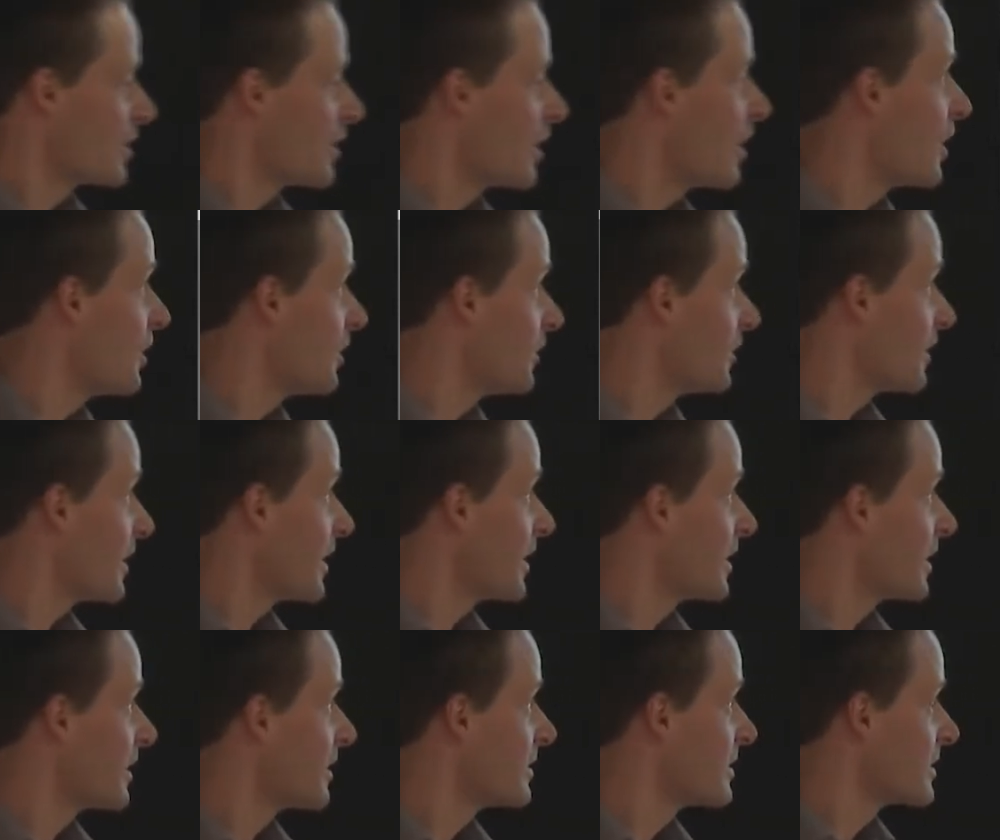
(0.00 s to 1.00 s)
on
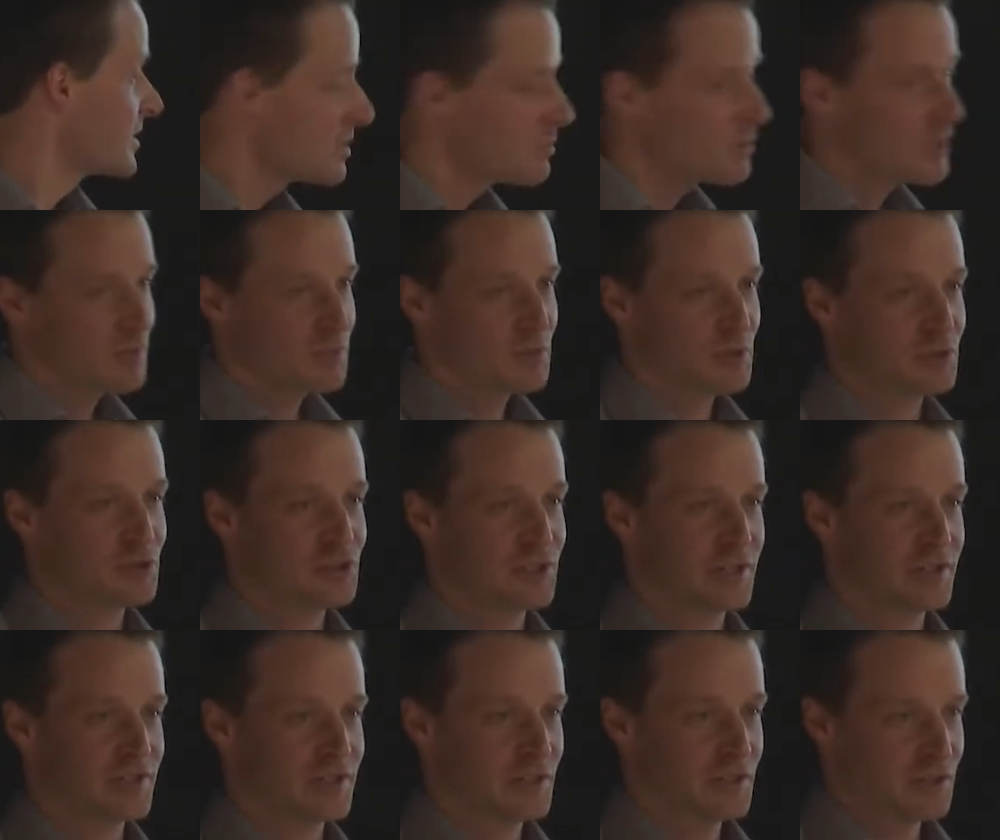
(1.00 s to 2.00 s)
a similar
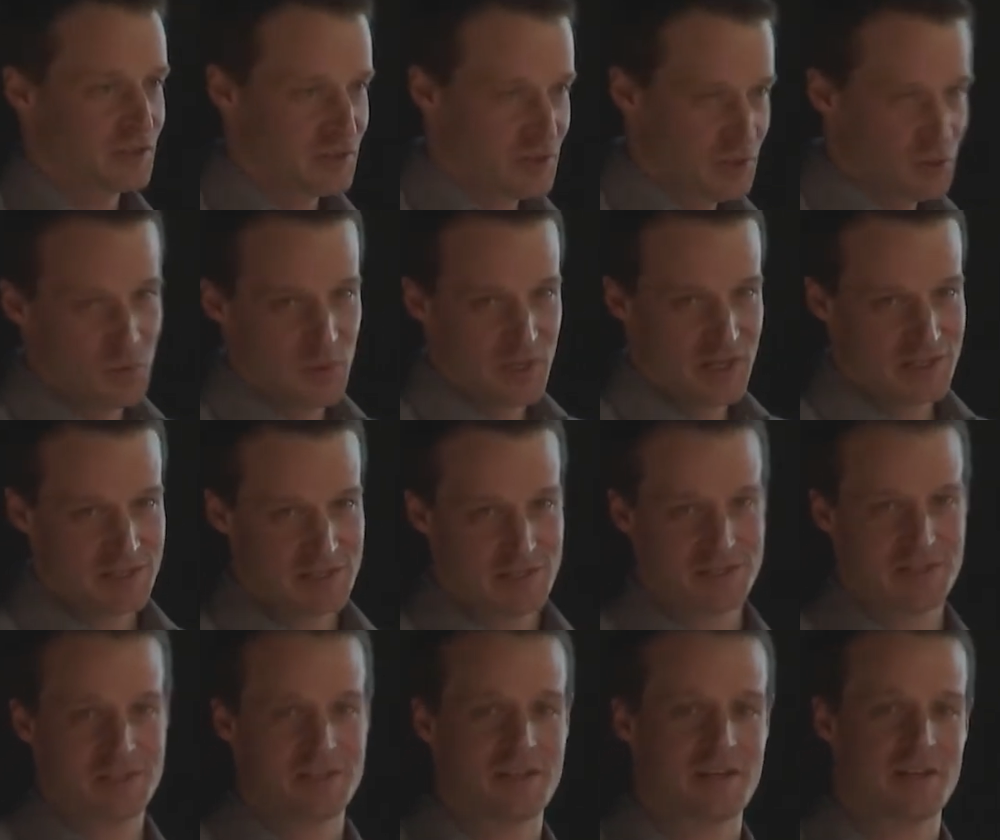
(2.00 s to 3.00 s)
project on
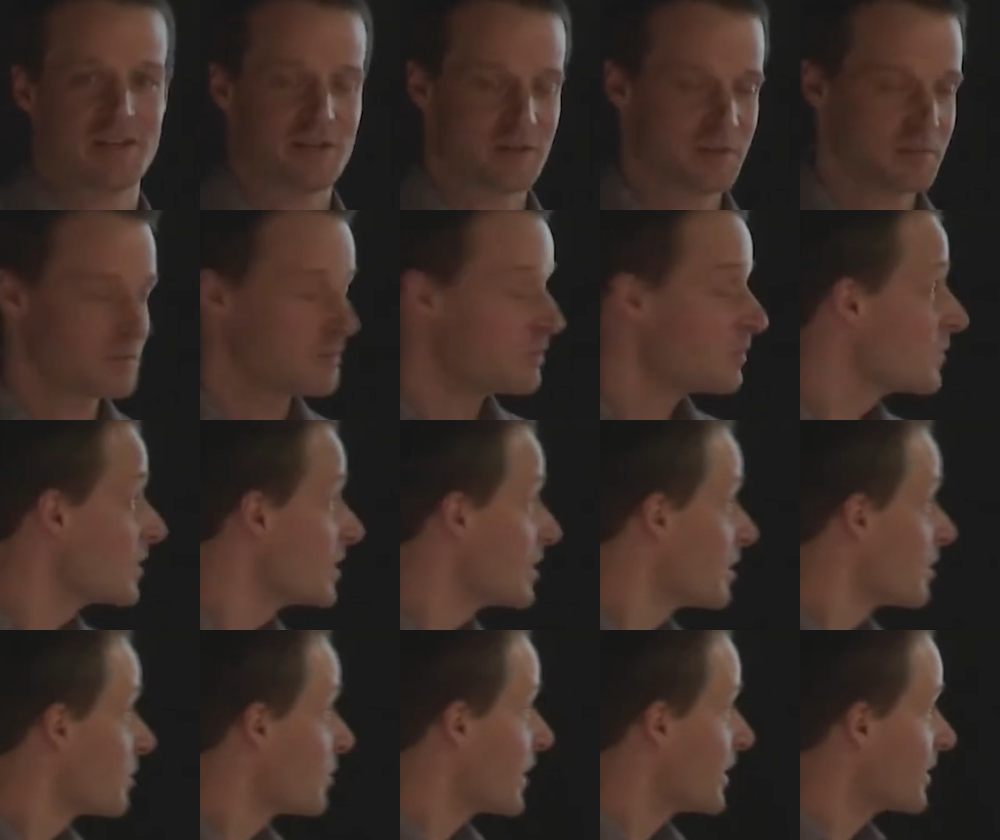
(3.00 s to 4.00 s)
topaz,
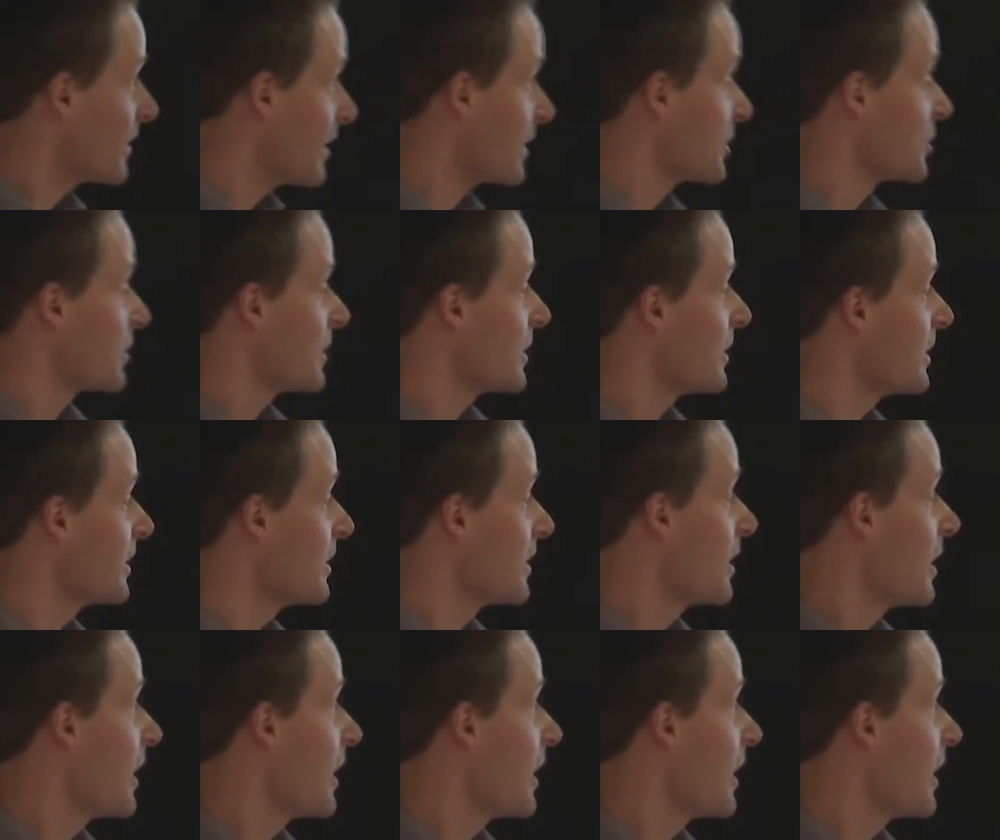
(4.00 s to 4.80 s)
but actually